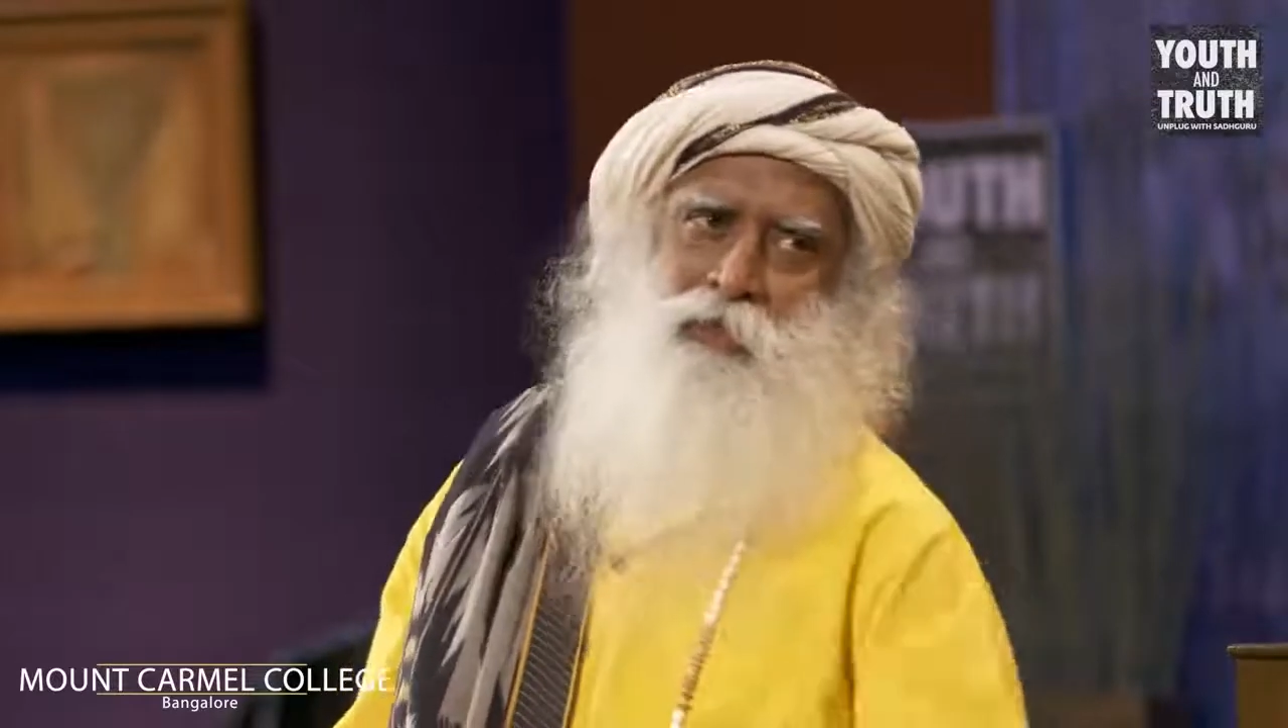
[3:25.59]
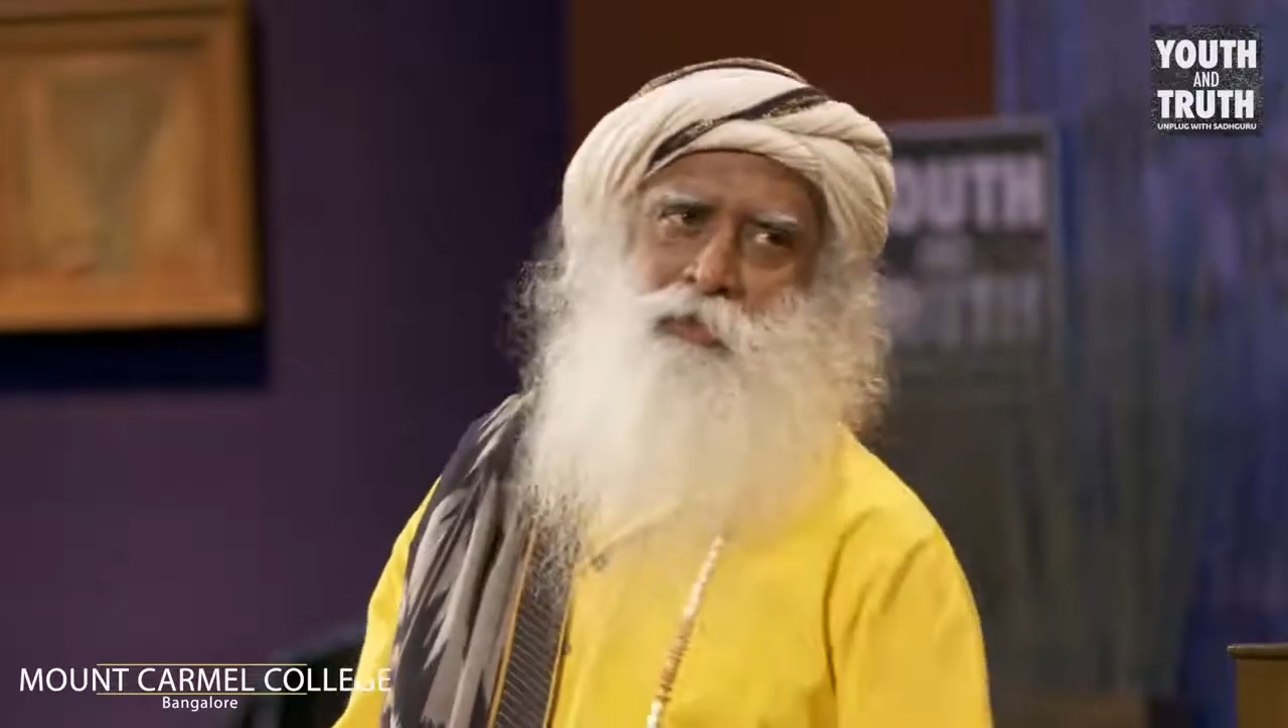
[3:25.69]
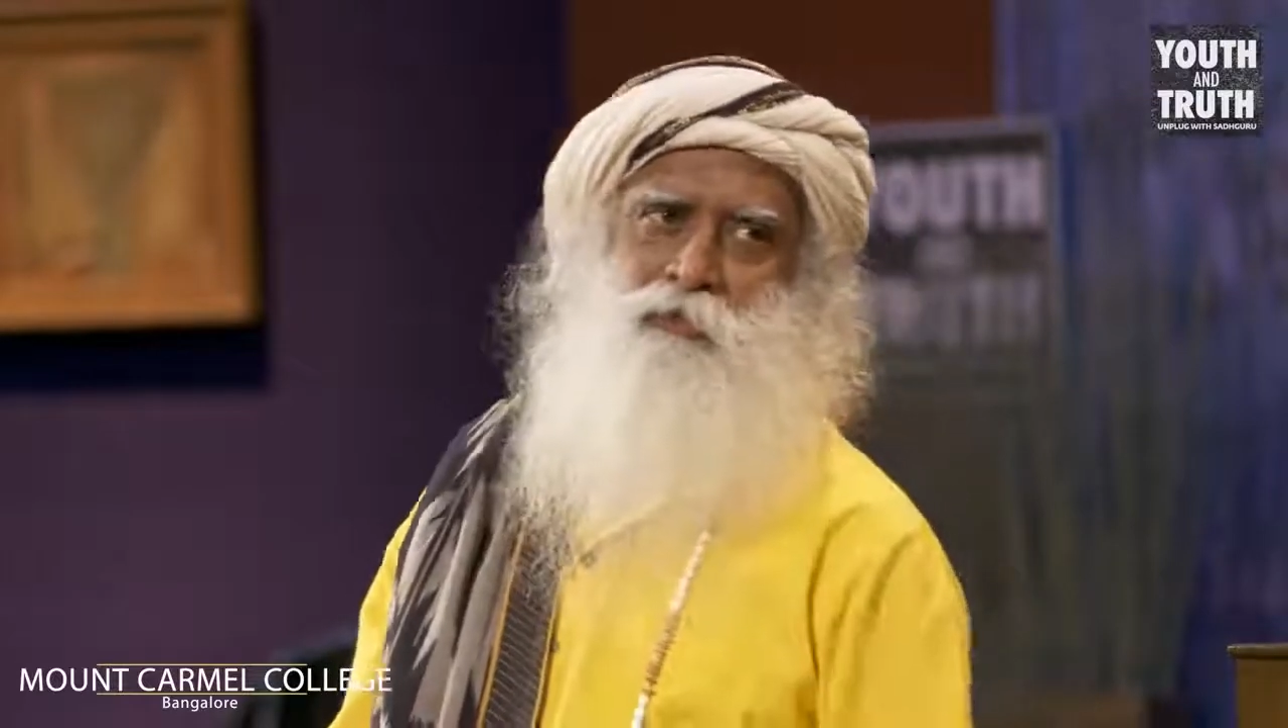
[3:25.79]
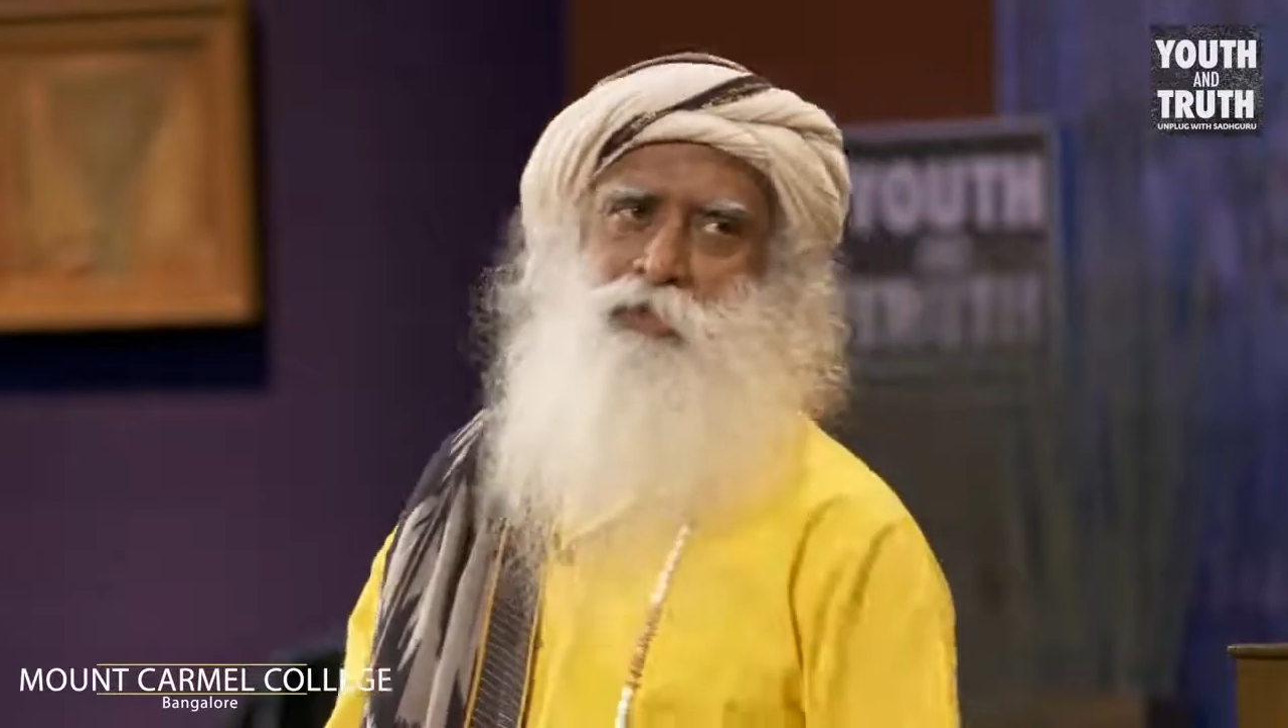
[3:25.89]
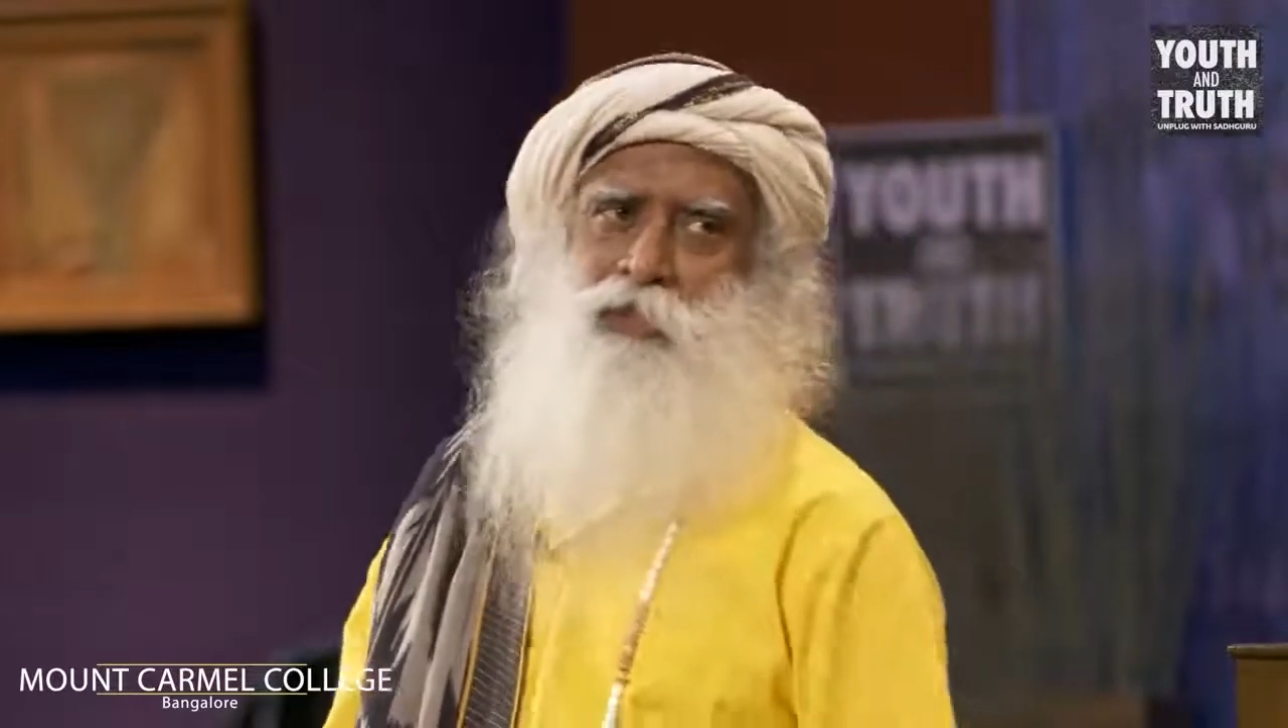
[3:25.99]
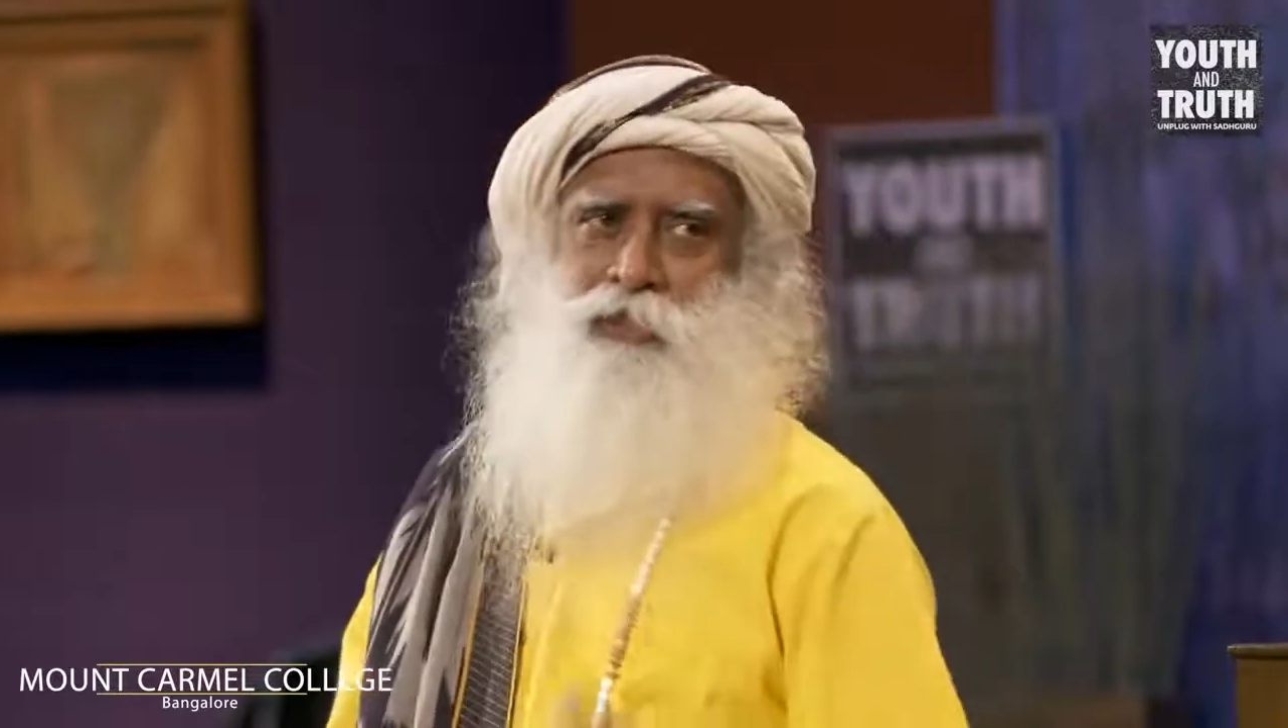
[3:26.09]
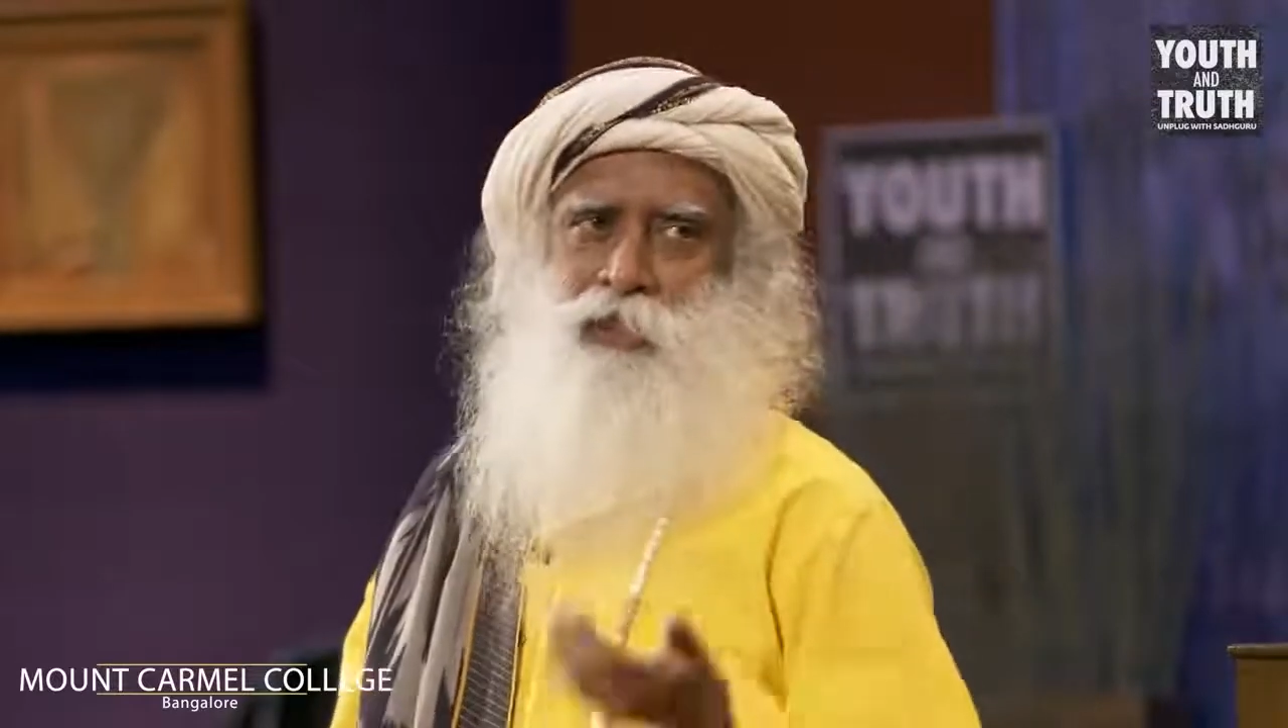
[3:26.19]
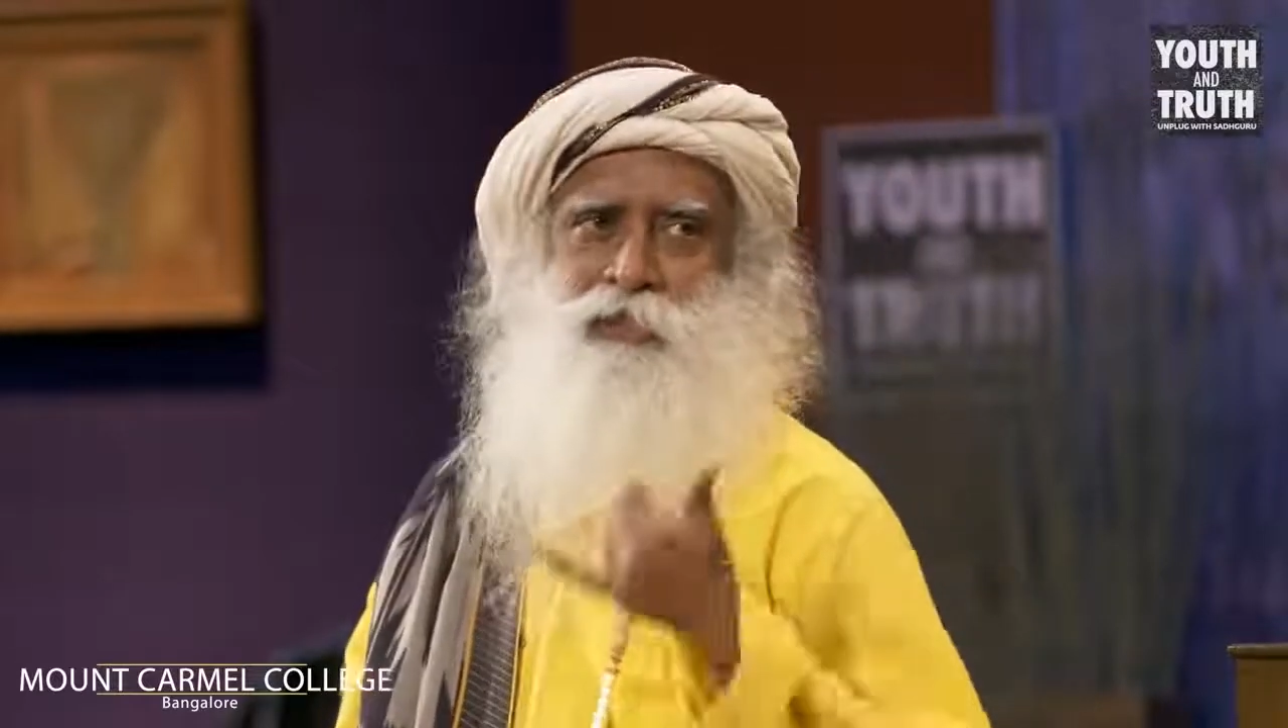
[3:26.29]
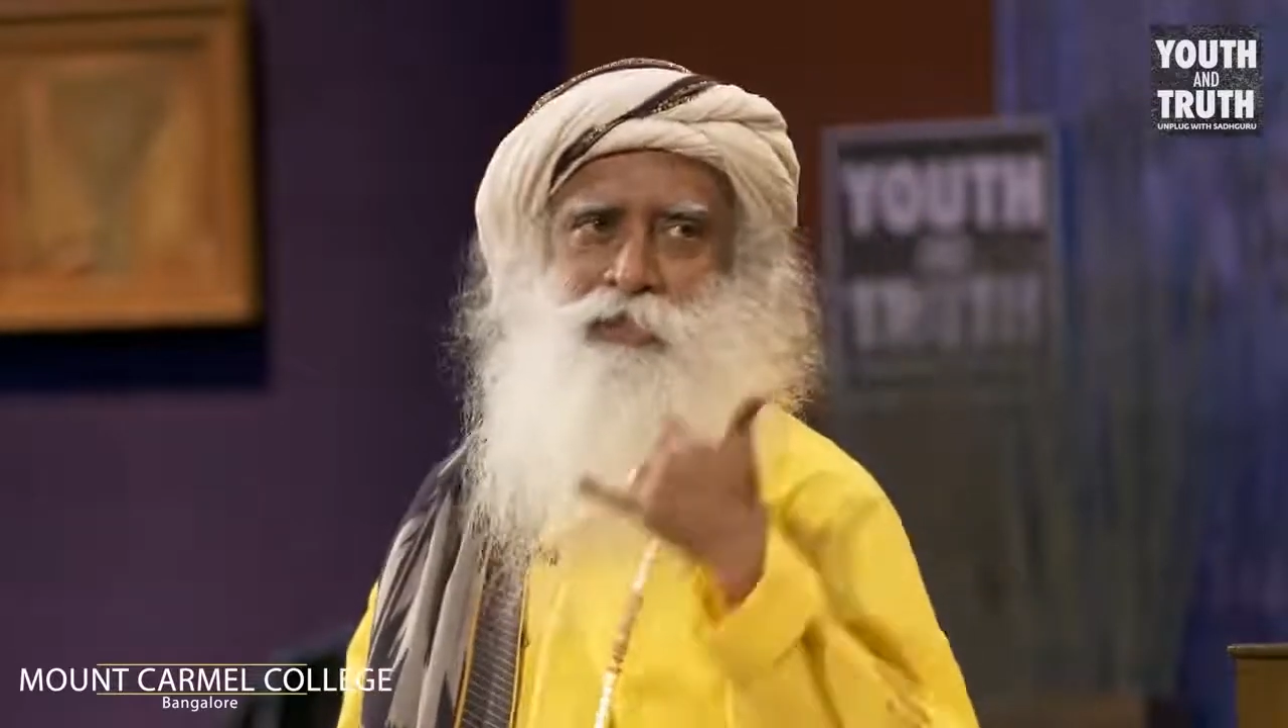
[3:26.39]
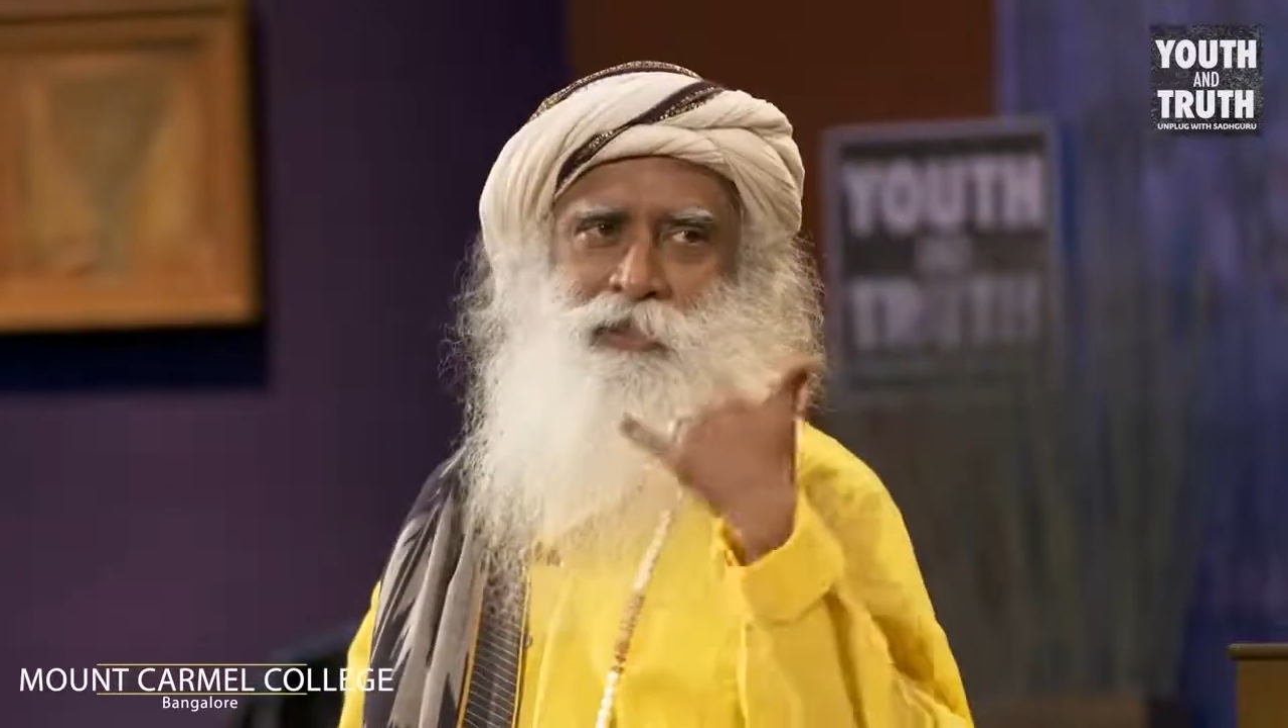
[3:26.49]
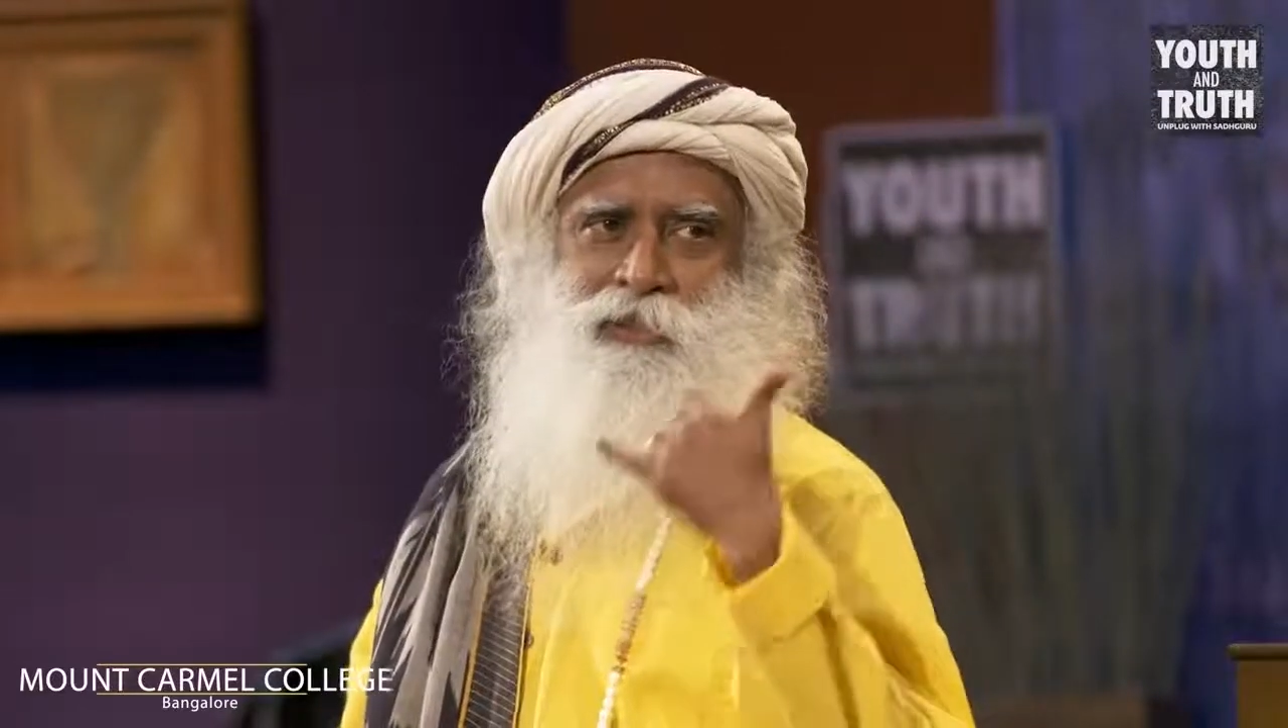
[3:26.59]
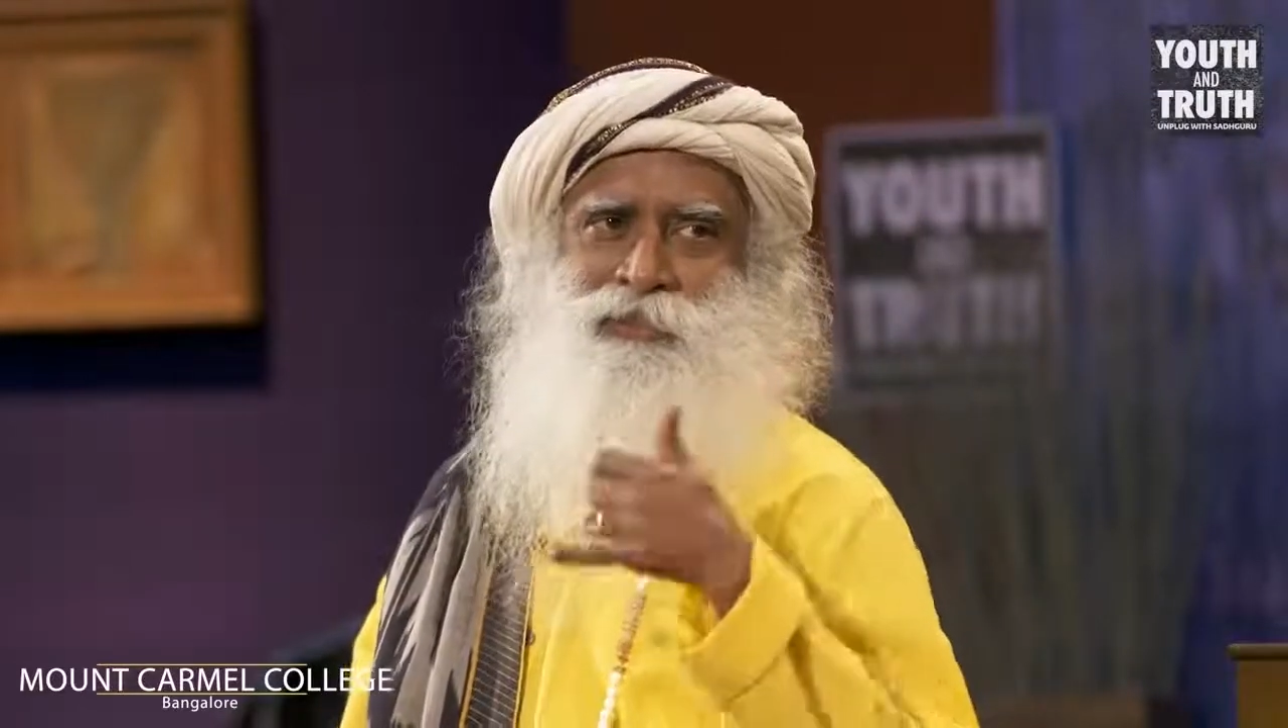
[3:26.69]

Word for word: in between these days.